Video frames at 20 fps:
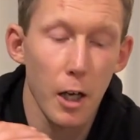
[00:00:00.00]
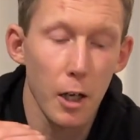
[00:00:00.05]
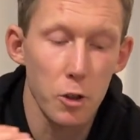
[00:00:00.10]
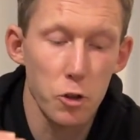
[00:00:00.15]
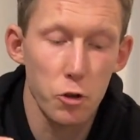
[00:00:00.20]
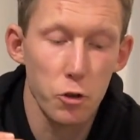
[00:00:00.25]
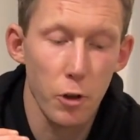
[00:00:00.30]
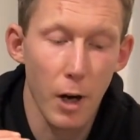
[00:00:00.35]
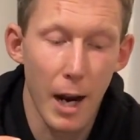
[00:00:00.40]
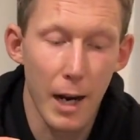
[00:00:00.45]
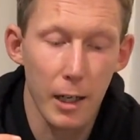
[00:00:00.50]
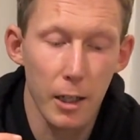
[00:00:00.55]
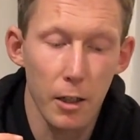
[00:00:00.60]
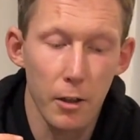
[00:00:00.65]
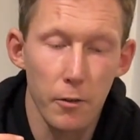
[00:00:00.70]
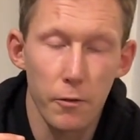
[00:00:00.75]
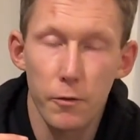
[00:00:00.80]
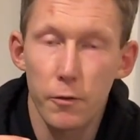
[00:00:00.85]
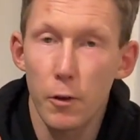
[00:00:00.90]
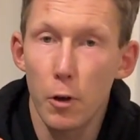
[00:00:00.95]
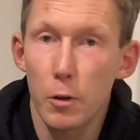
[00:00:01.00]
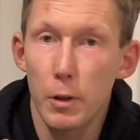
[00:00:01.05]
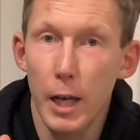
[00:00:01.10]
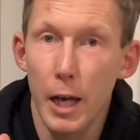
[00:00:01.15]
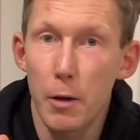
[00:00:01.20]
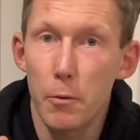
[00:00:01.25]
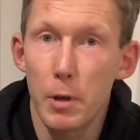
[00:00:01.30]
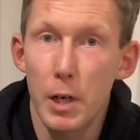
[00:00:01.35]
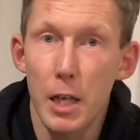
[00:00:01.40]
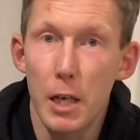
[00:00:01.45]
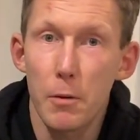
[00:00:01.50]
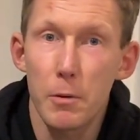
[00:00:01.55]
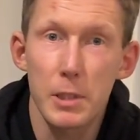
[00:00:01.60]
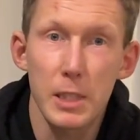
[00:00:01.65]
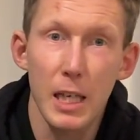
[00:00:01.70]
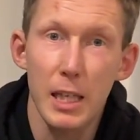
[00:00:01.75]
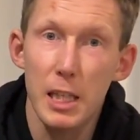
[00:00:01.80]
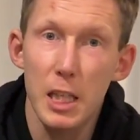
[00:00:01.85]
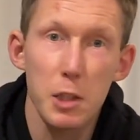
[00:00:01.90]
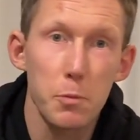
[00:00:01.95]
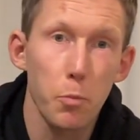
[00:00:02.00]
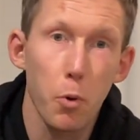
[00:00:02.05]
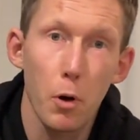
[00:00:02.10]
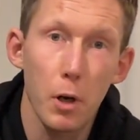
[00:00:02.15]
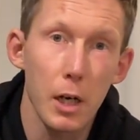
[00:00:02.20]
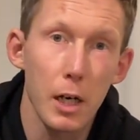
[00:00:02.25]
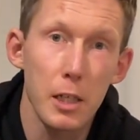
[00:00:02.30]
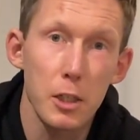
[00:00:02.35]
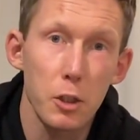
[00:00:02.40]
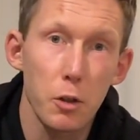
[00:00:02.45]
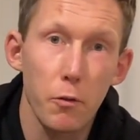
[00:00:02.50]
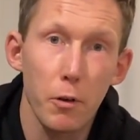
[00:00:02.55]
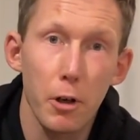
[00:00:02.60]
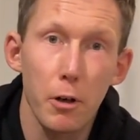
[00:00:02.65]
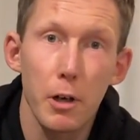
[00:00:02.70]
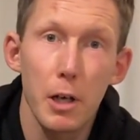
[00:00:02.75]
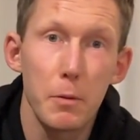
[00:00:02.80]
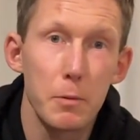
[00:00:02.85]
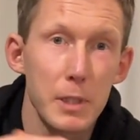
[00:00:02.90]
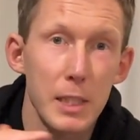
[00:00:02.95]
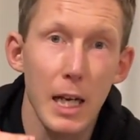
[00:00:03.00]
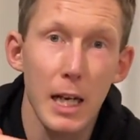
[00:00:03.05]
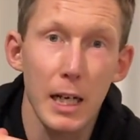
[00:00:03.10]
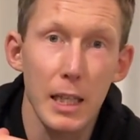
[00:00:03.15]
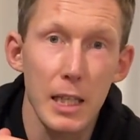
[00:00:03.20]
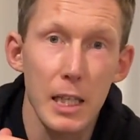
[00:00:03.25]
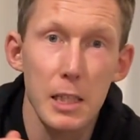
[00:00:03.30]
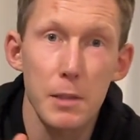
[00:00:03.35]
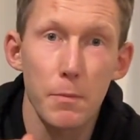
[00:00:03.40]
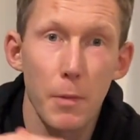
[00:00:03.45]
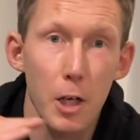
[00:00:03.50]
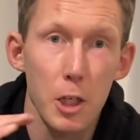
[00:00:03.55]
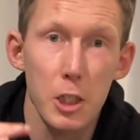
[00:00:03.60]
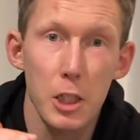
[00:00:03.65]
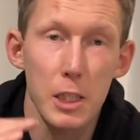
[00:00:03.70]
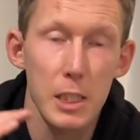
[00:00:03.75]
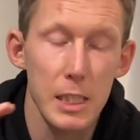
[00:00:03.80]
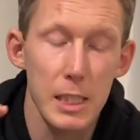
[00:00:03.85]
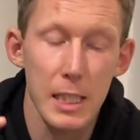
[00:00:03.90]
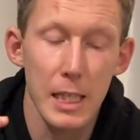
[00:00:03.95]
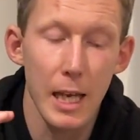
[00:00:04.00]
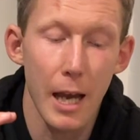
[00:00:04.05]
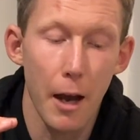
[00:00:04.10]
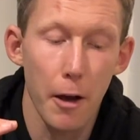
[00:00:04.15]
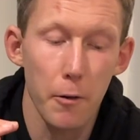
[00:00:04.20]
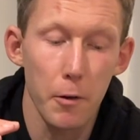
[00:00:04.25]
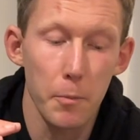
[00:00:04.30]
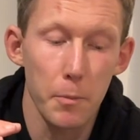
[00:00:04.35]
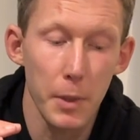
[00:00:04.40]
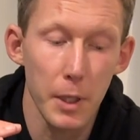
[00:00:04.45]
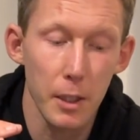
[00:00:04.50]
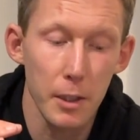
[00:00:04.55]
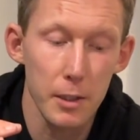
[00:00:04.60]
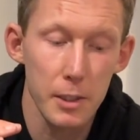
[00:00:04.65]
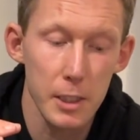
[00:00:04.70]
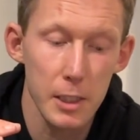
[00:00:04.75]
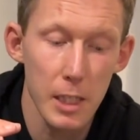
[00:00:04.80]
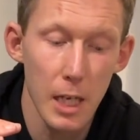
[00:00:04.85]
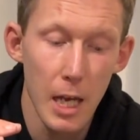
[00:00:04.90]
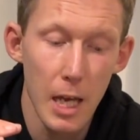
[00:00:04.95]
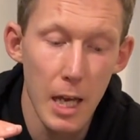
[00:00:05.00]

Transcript: a, track of, okay, when he was at this point in his career, he was getting this much and see how it builds.